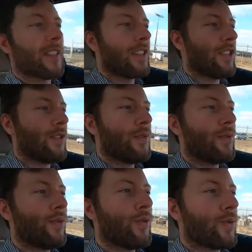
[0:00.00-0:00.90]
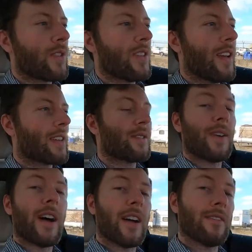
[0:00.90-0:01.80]
is the new
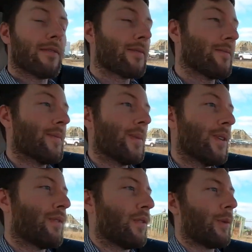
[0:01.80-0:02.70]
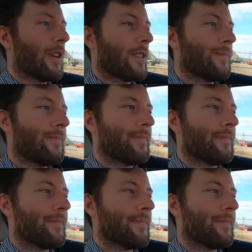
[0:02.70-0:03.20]
CX5, if you will.